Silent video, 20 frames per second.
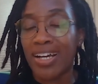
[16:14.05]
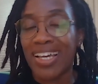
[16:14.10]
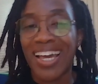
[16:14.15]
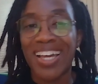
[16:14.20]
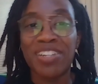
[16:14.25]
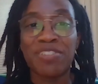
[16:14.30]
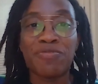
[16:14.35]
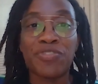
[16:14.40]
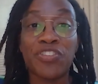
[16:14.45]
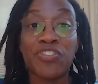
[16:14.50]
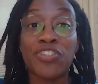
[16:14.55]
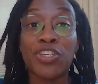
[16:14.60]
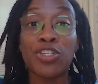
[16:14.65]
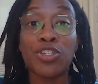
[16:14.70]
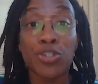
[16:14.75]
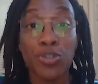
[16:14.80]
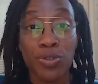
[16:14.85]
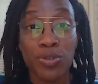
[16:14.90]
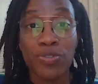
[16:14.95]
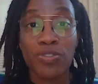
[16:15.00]
kind of
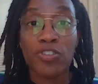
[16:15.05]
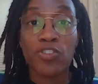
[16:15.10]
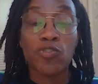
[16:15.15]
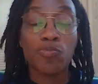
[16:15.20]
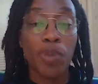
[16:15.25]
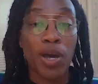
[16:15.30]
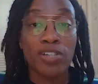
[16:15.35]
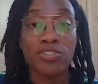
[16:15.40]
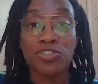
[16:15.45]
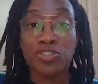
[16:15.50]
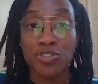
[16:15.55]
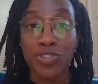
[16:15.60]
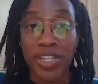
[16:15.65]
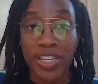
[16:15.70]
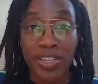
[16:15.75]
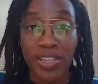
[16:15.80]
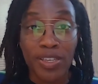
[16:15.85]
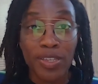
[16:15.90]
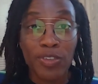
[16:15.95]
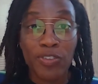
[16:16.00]
senior the sponsor
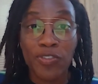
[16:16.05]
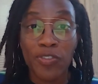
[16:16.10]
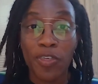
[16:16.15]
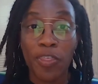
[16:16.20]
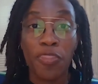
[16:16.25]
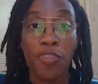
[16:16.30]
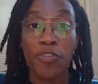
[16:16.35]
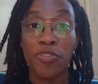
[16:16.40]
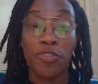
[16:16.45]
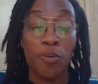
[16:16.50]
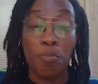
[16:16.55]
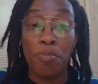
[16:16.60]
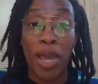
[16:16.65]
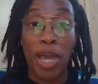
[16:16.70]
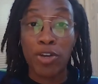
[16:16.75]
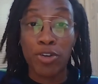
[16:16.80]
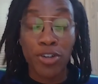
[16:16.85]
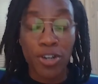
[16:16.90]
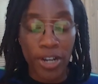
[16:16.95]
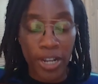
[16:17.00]
is, the
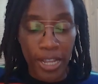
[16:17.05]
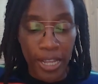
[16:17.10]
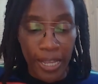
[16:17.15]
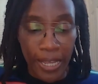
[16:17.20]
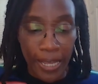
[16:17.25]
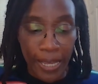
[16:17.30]
better.